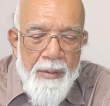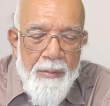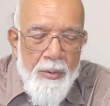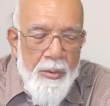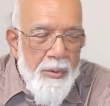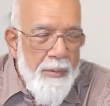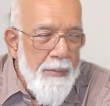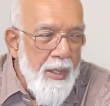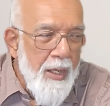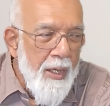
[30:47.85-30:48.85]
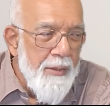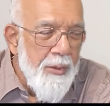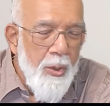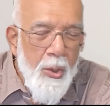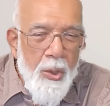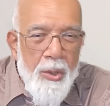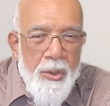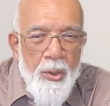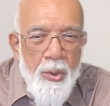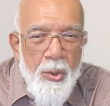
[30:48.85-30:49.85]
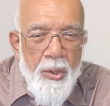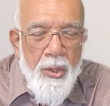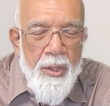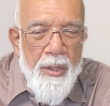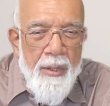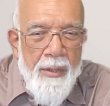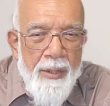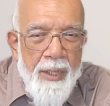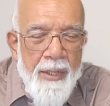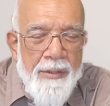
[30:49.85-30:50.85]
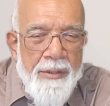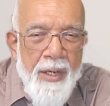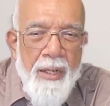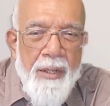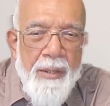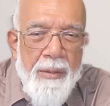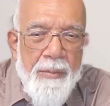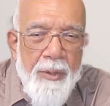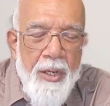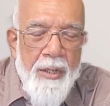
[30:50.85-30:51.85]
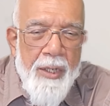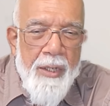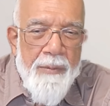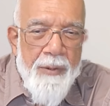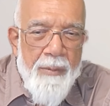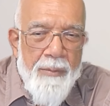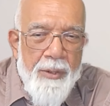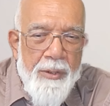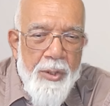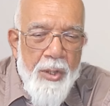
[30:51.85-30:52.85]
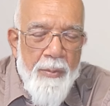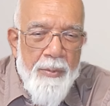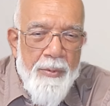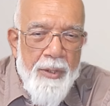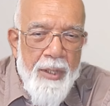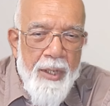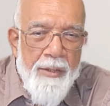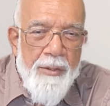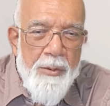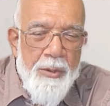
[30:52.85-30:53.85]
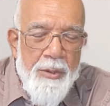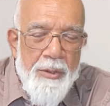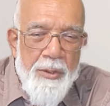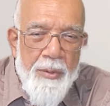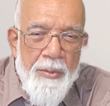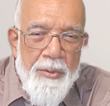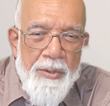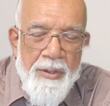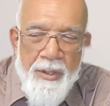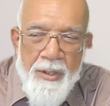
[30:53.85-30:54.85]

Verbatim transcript: Move the mind or look the entire body from the top of the head to the toes.